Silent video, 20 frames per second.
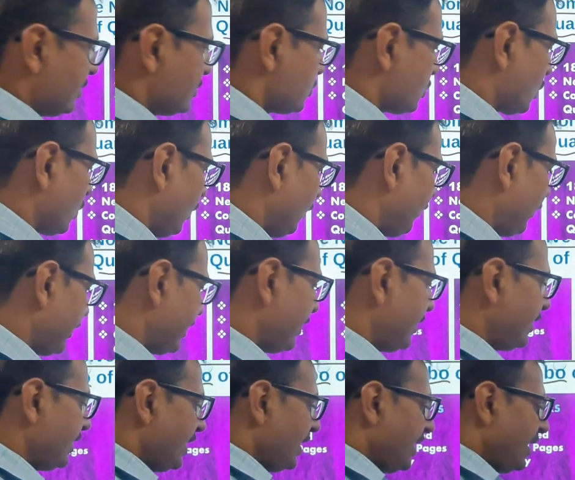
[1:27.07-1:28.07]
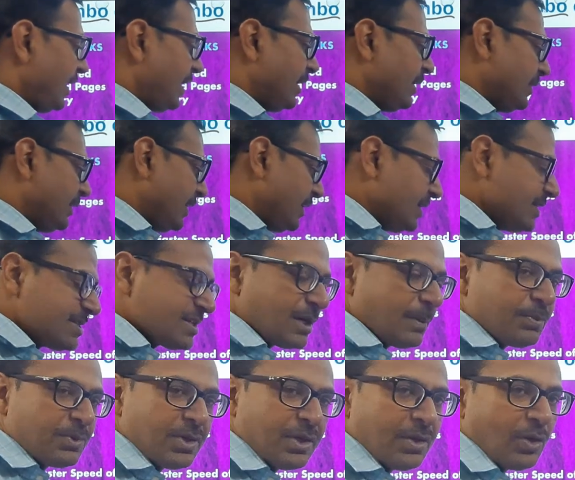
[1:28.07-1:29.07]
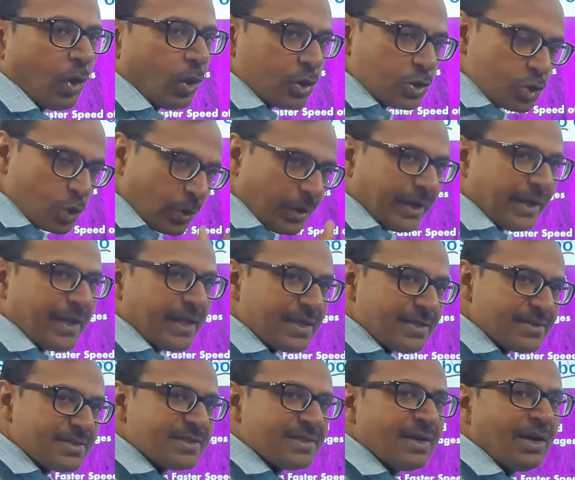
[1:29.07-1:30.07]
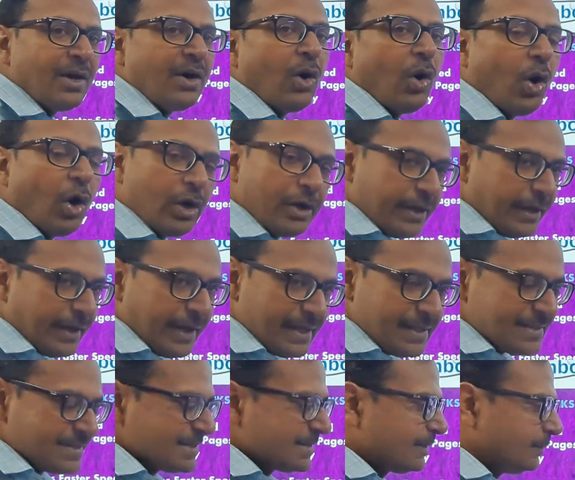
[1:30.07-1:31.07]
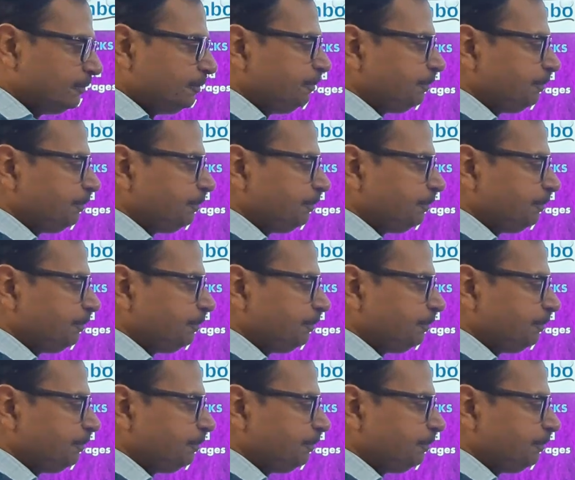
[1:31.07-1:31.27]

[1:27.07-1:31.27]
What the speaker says: So go for it. The description also contains all details.